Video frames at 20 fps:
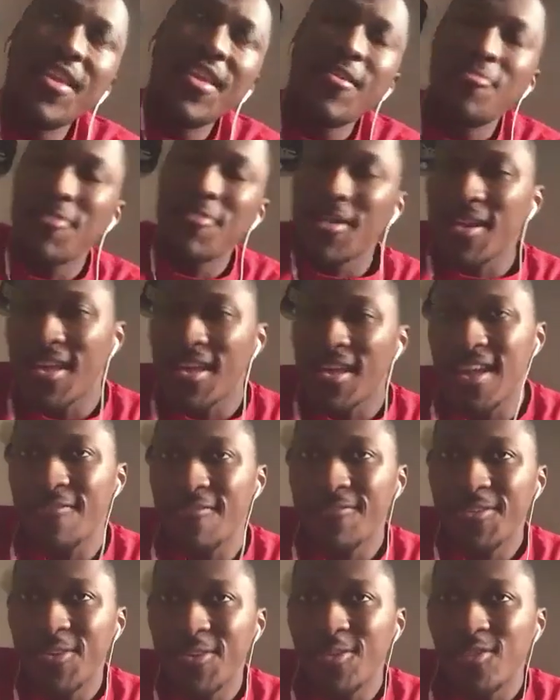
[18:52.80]
want to
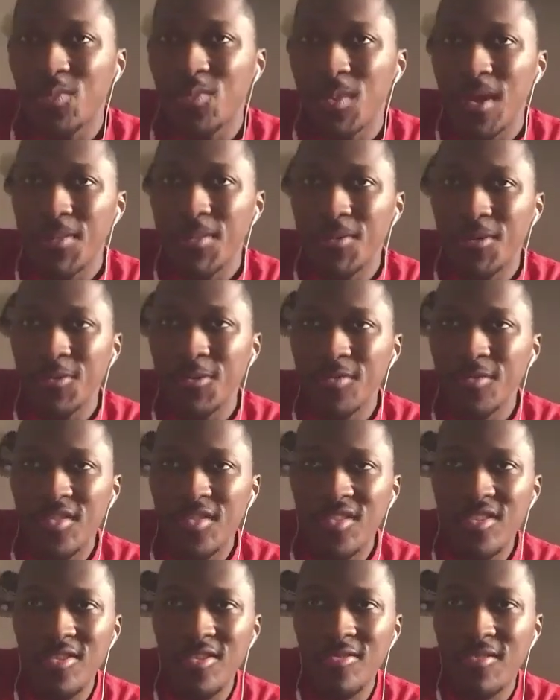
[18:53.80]
influence people to
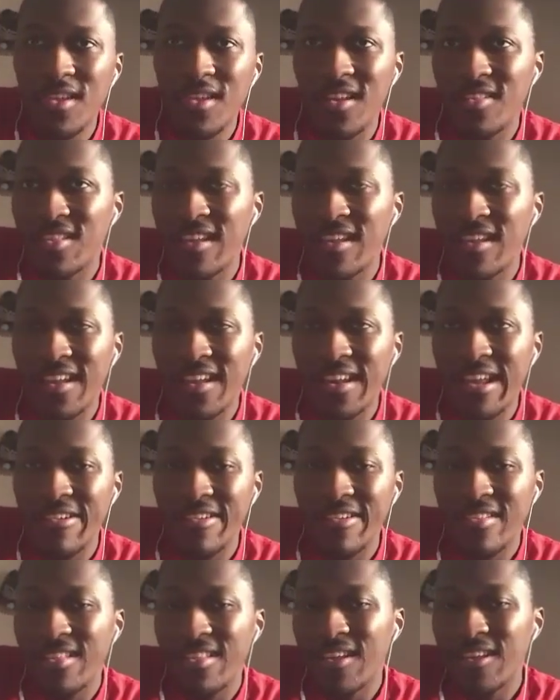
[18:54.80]
do their thing and
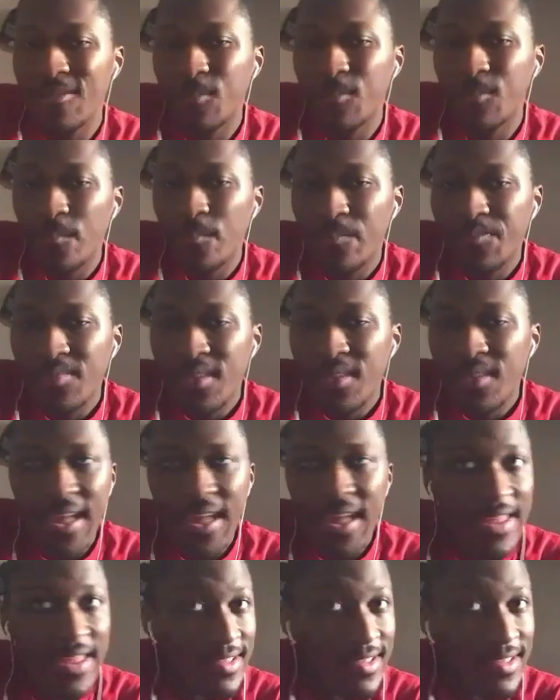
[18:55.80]
everything,
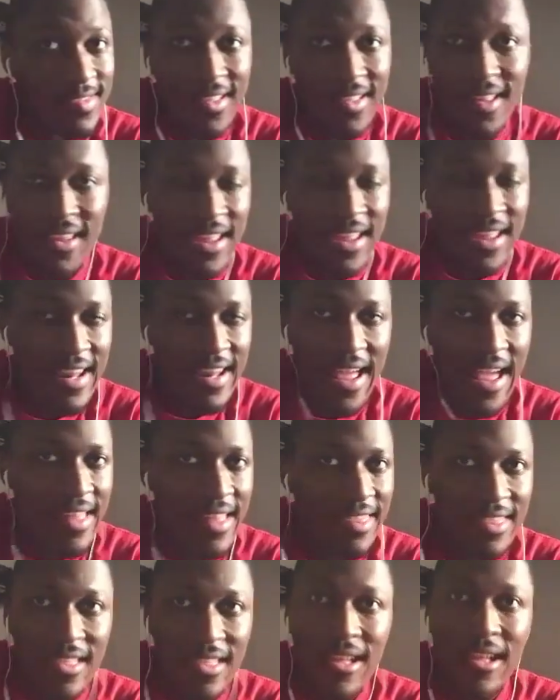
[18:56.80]
and it's not. And I
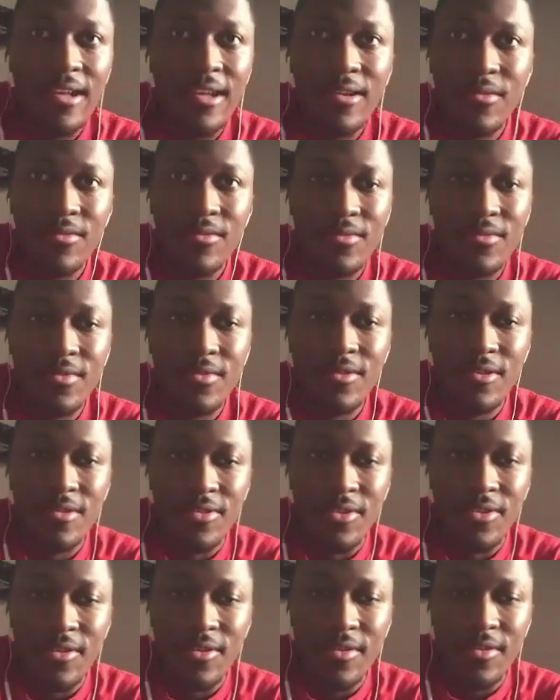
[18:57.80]
love
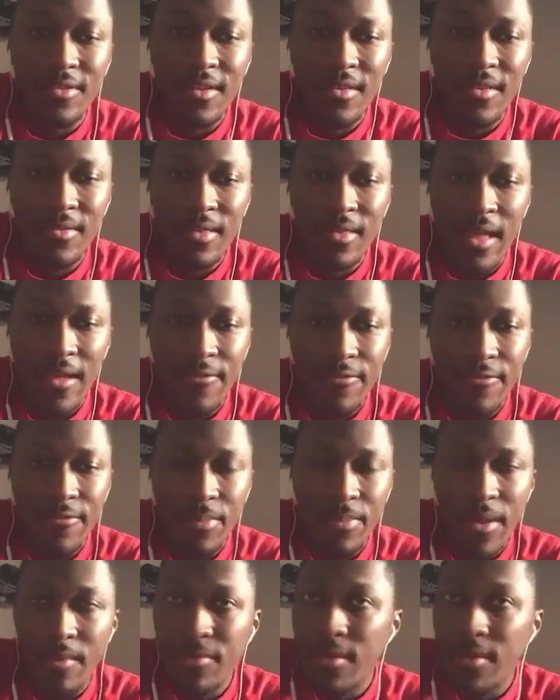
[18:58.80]
doing like for
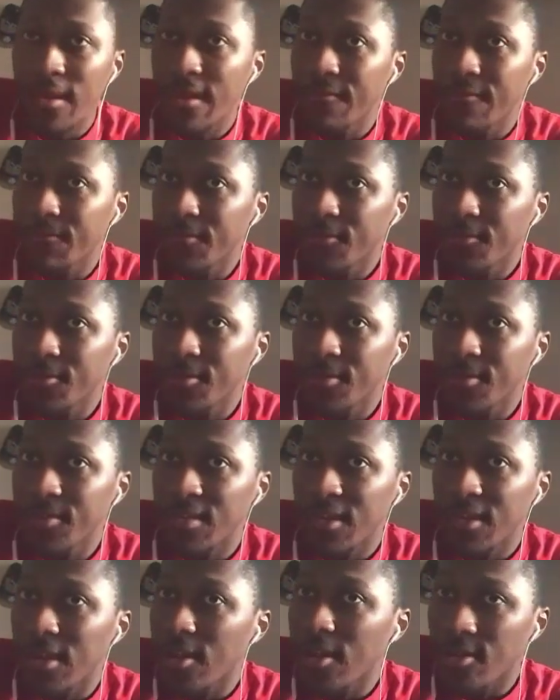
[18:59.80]
people to influence
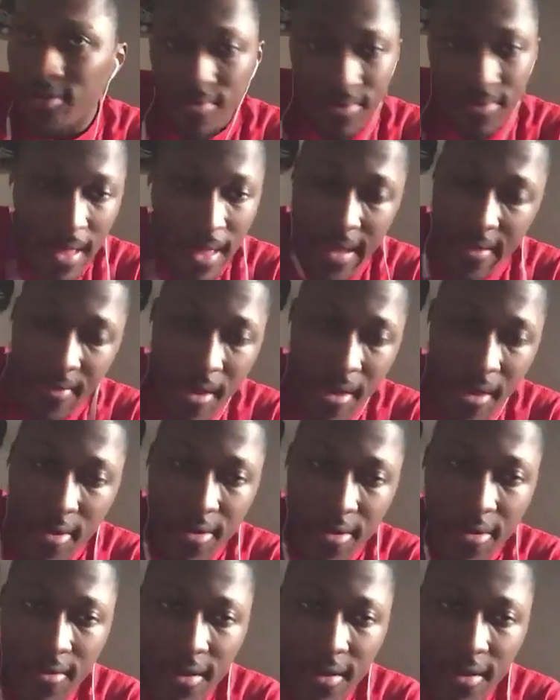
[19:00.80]
and go like if they want to do